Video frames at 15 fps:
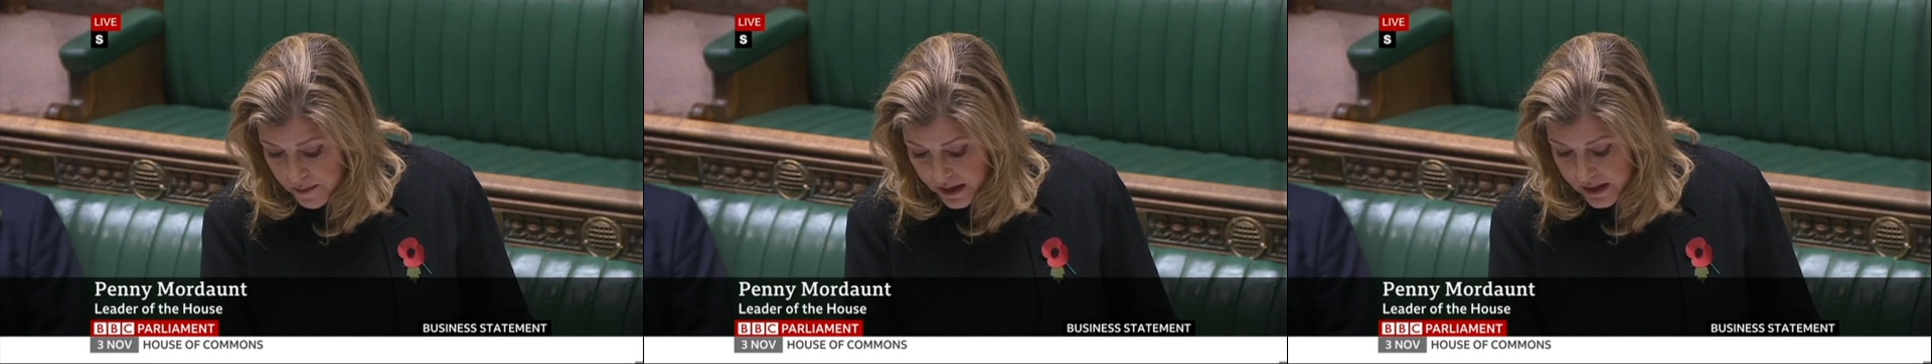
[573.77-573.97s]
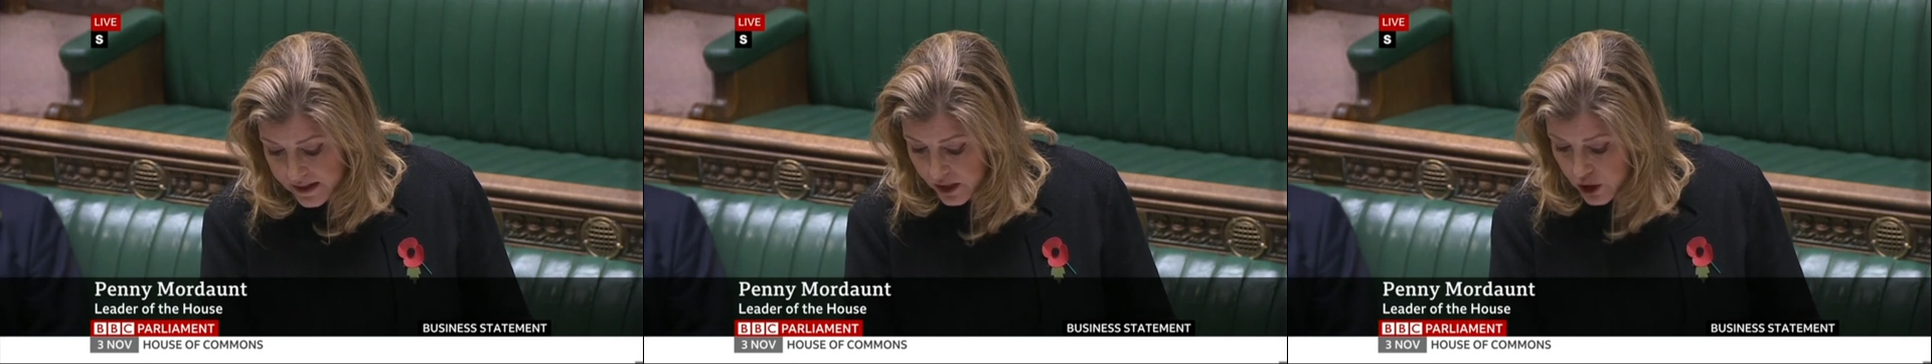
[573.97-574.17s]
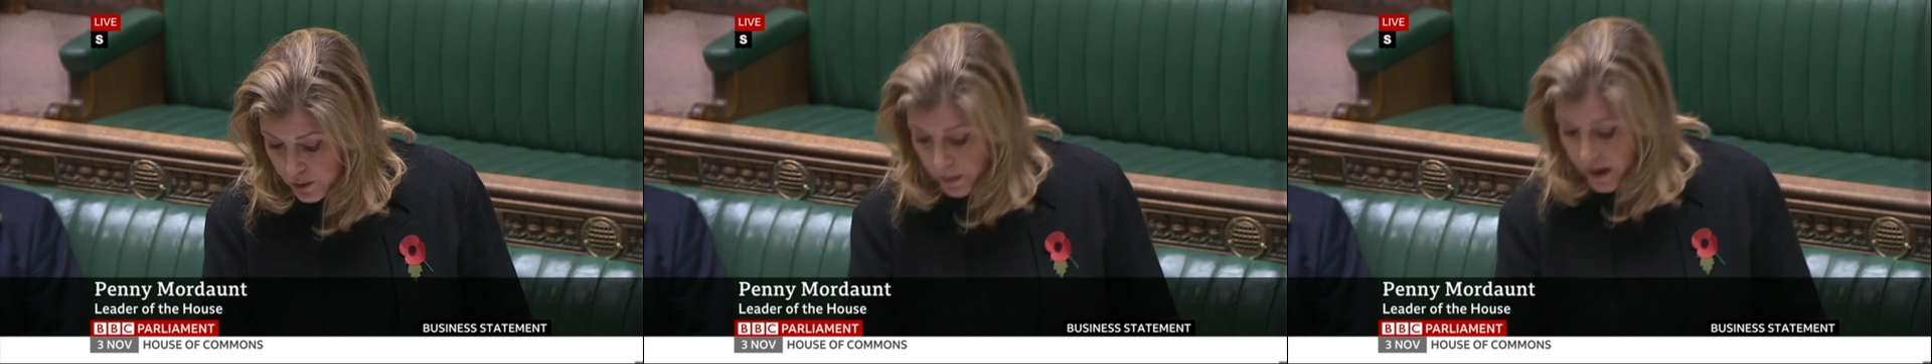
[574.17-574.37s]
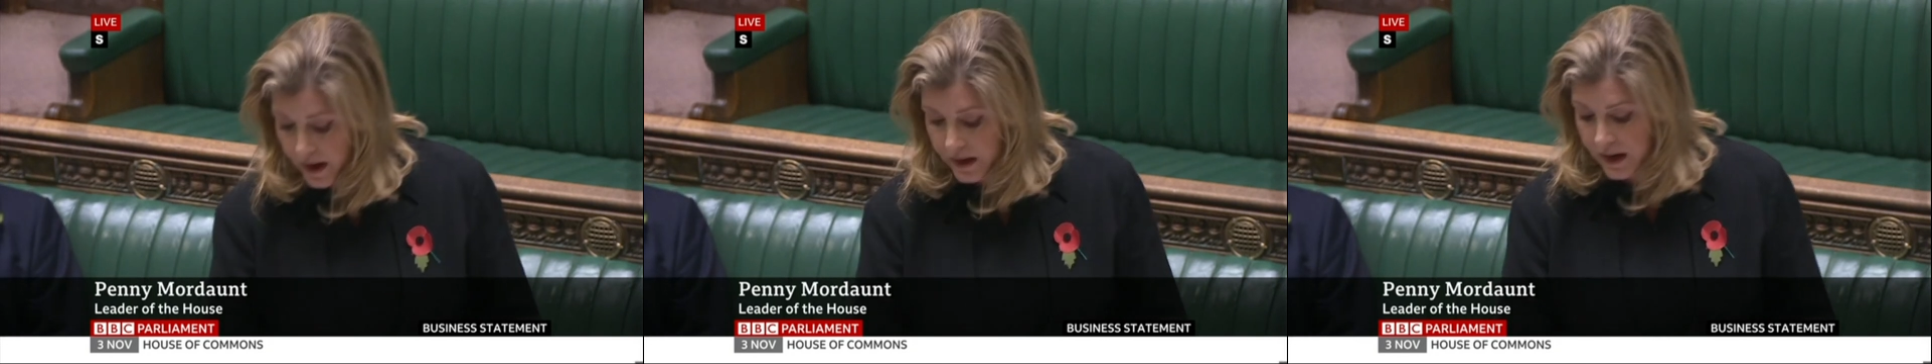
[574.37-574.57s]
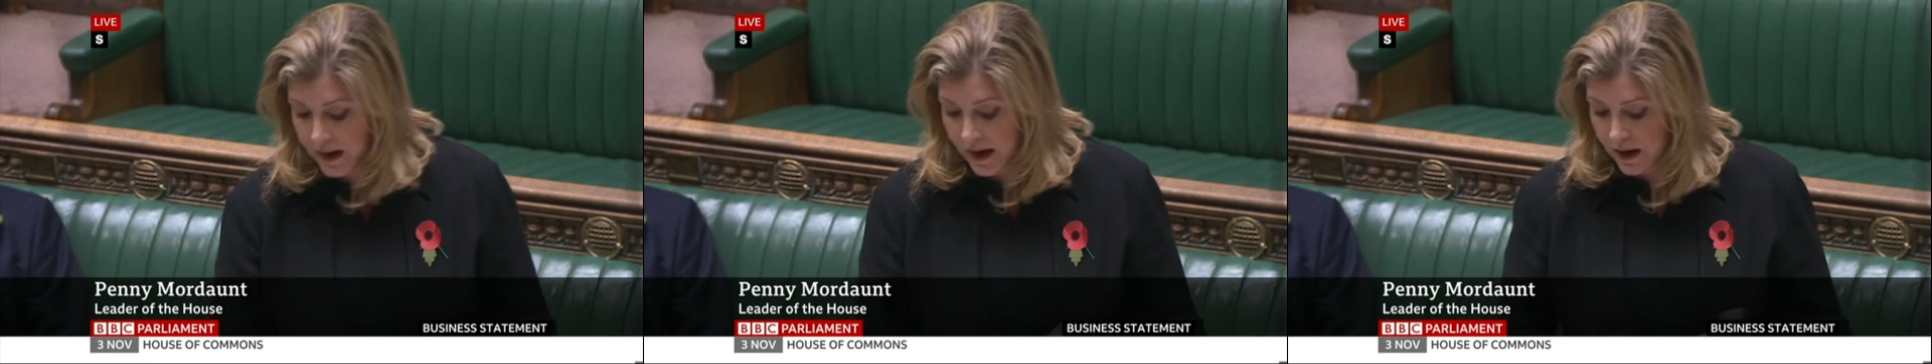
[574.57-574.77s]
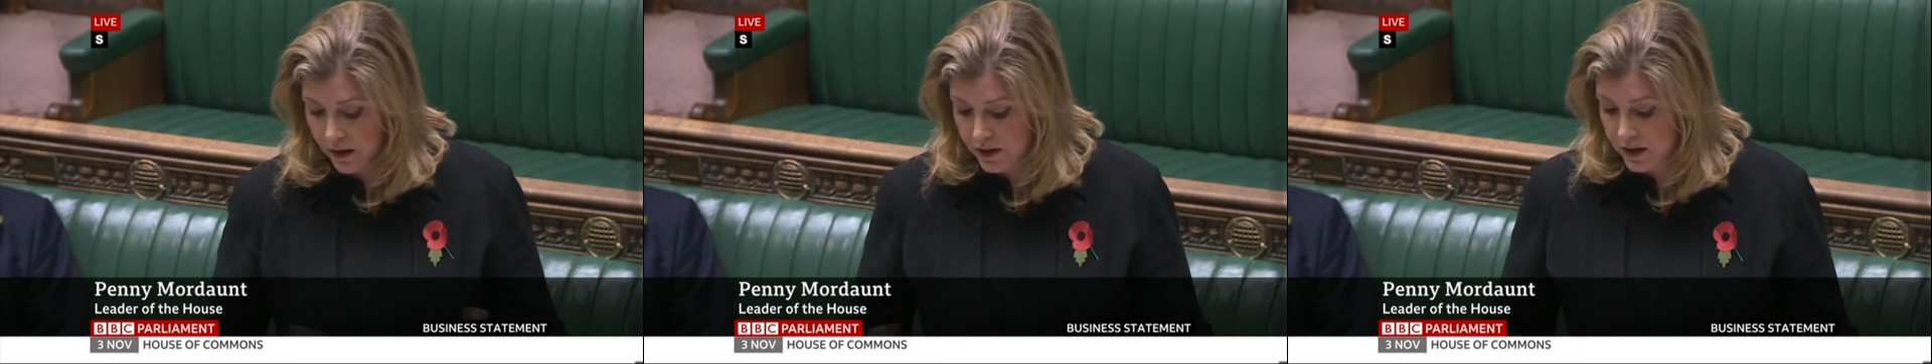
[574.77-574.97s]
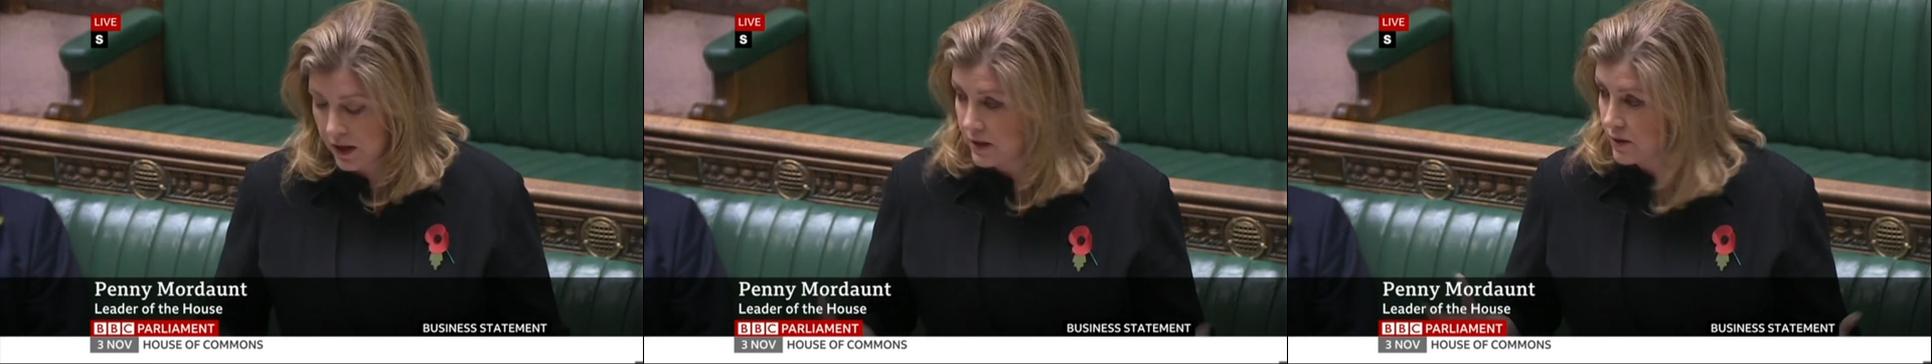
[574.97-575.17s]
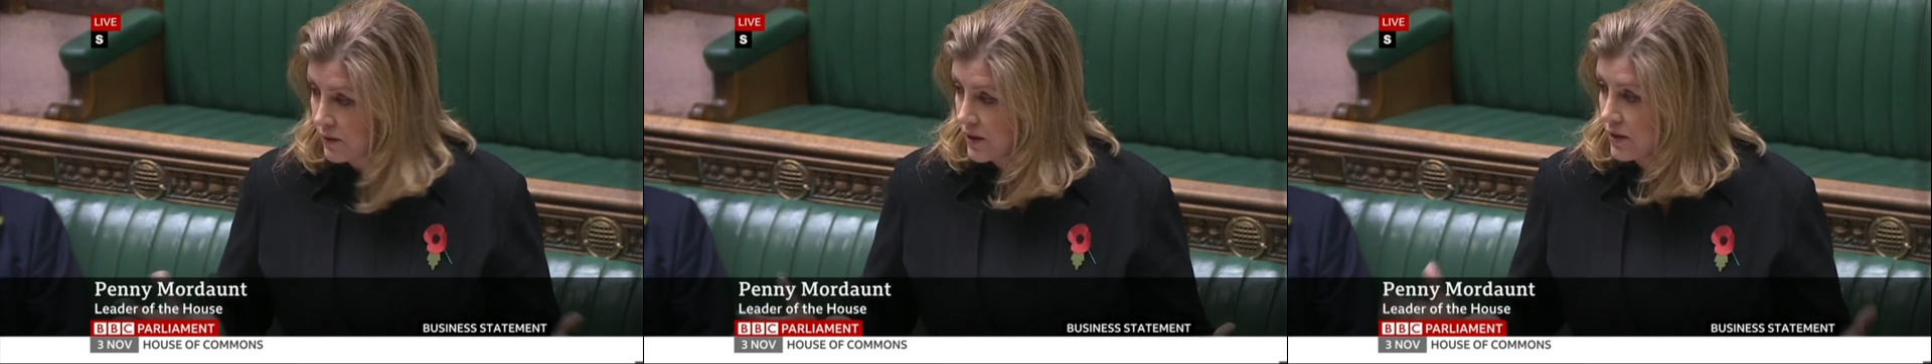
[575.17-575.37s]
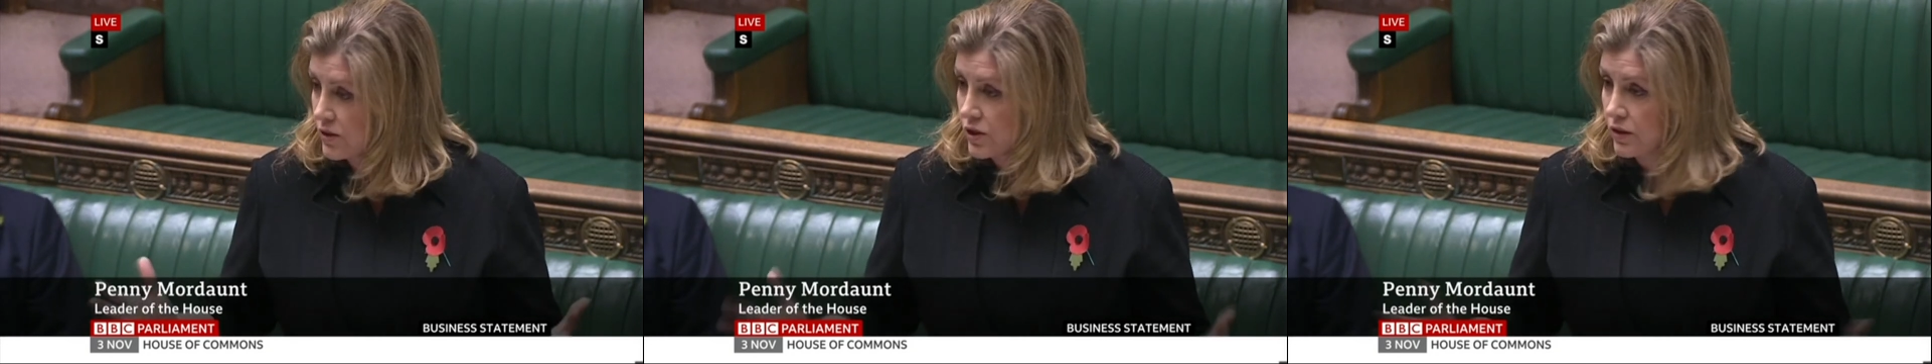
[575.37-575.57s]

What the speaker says: is explaining outside of the,